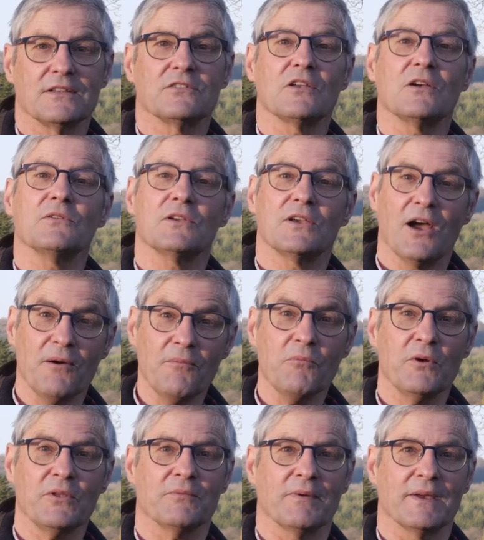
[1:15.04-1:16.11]
So come
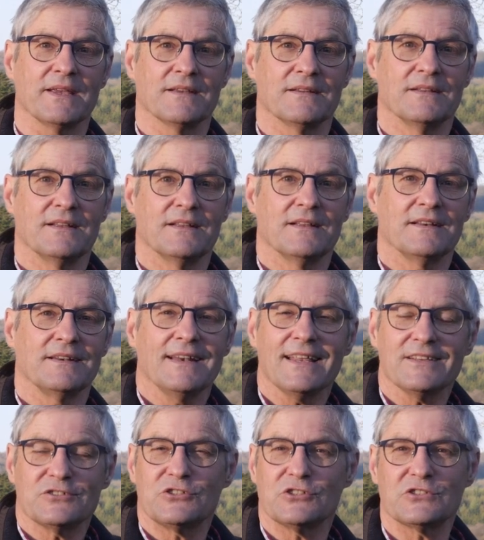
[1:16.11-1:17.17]
with me and
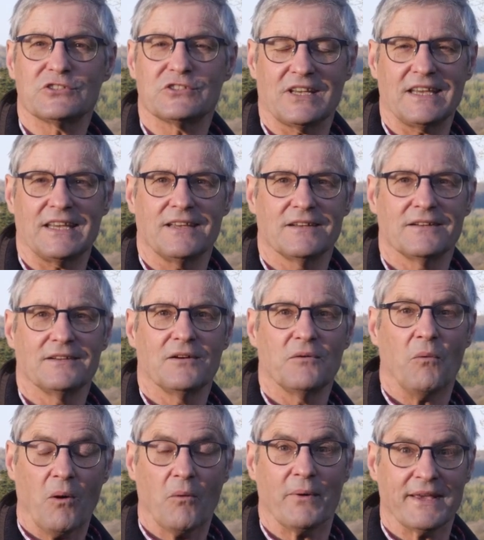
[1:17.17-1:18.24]
let's just see
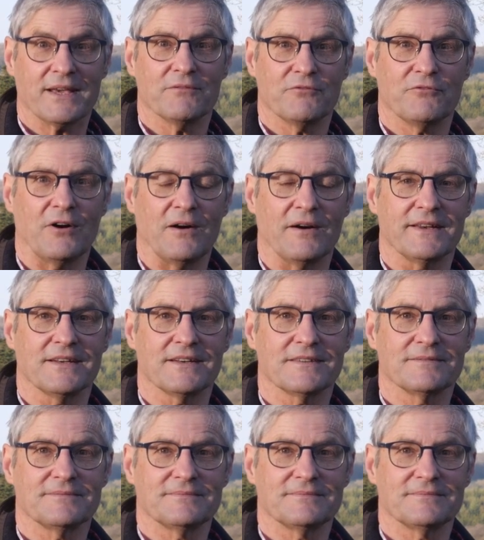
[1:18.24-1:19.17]
what we can find.